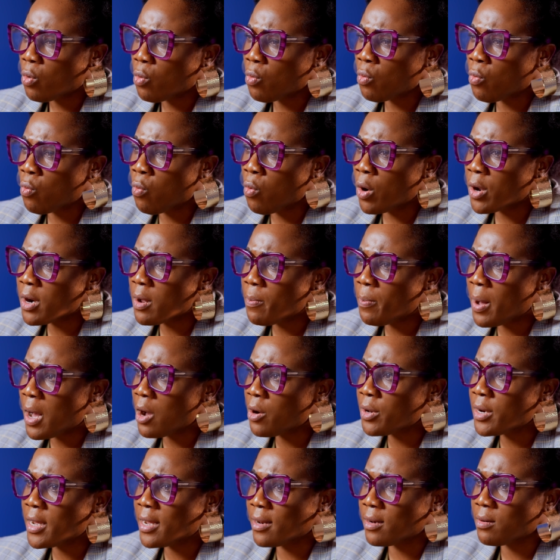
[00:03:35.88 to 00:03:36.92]
what
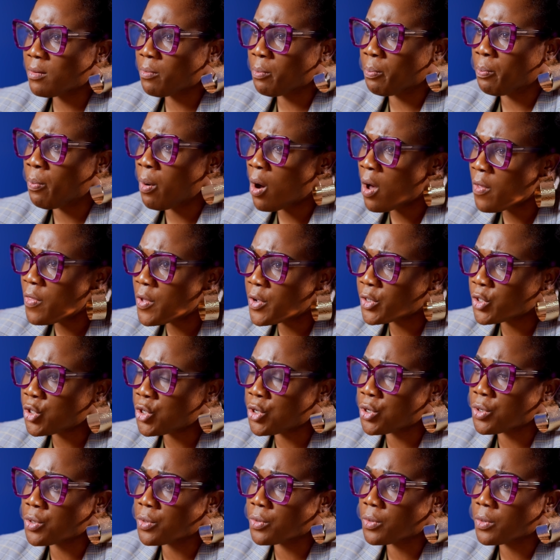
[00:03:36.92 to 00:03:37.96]
about it bothers
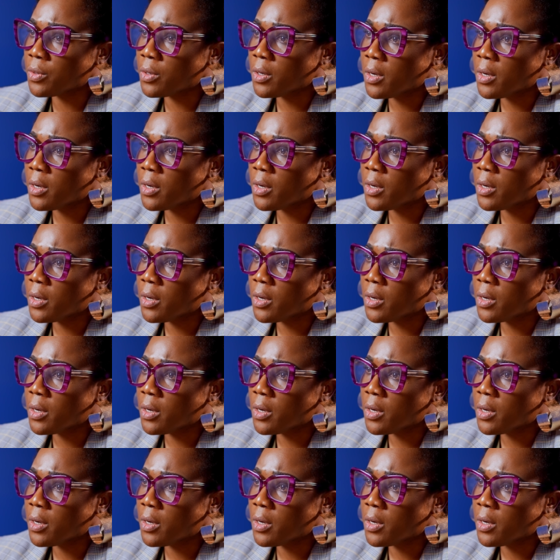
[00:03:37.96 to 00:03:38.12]
you?